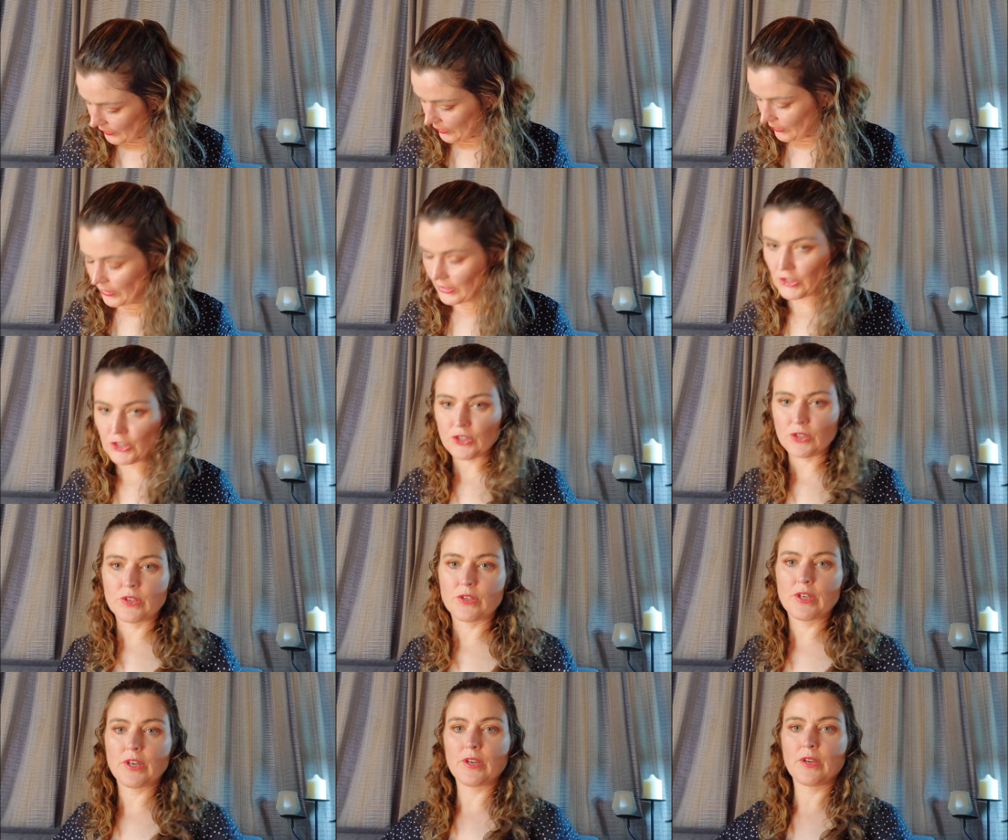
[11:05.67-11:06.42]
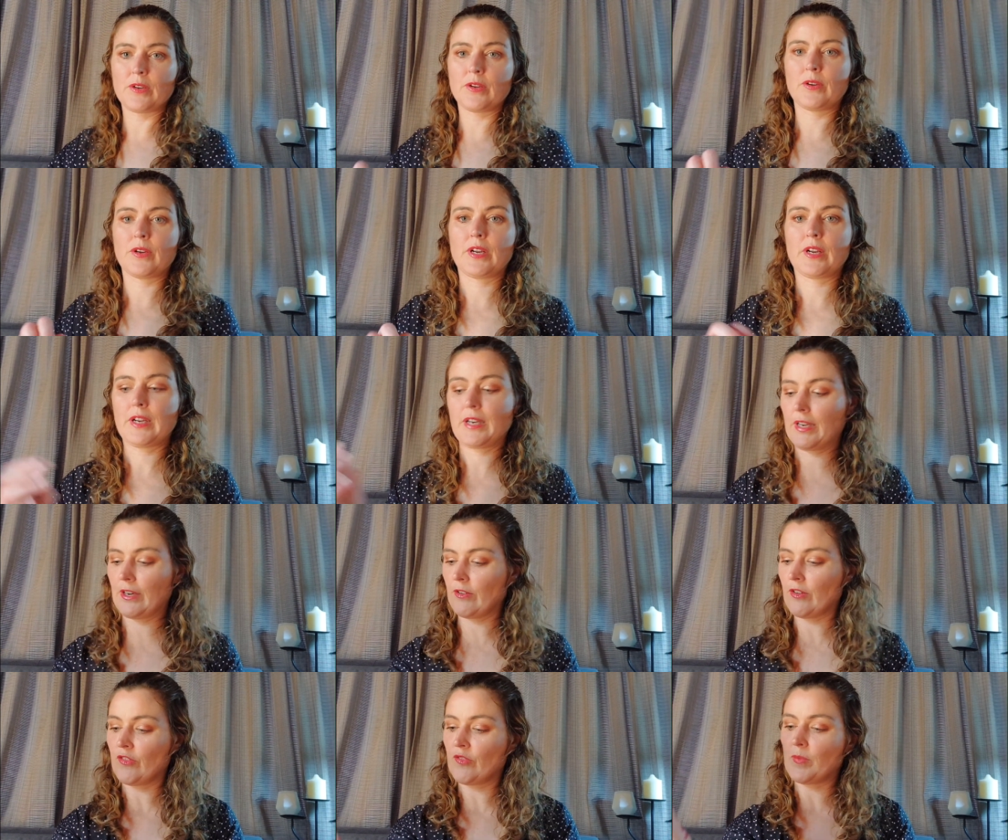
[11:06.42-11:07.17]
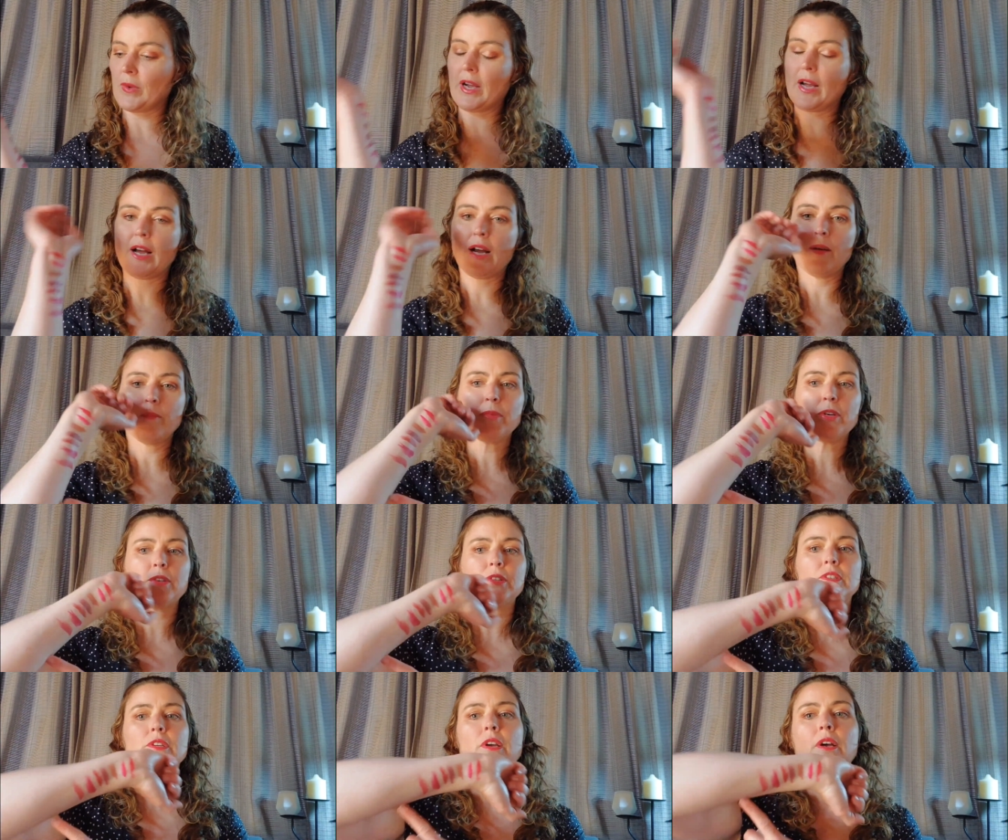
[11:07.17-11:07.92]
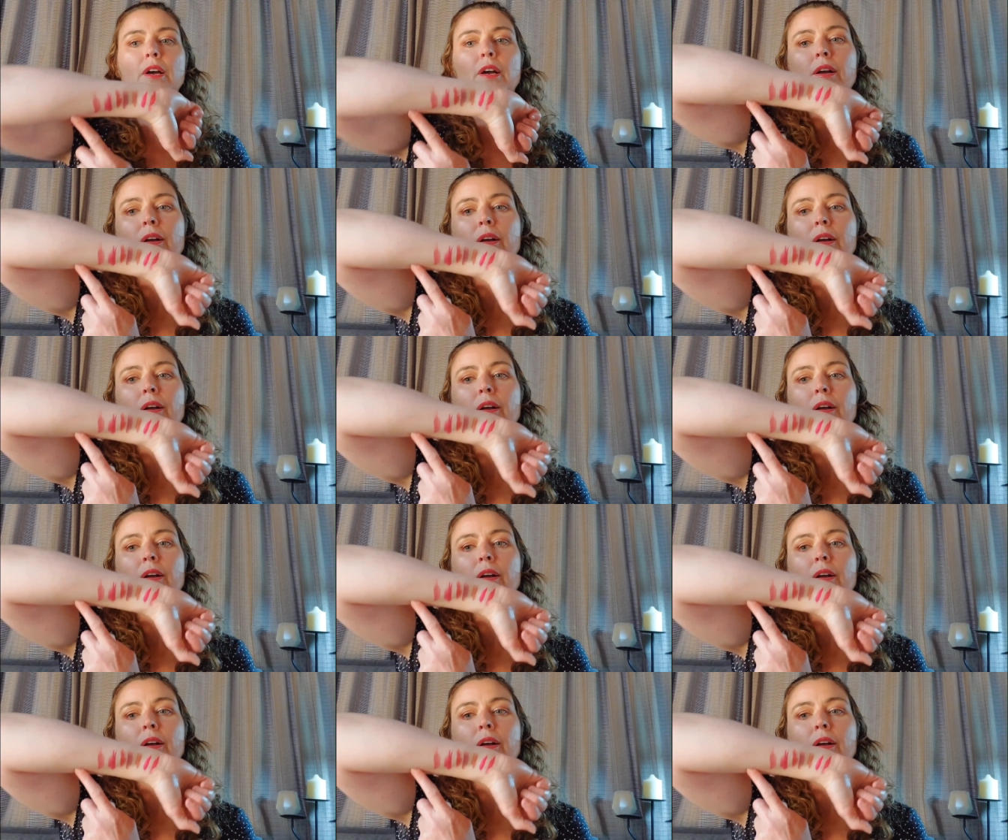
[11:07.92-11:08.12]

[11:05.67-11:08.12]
like I should clear off my arm, because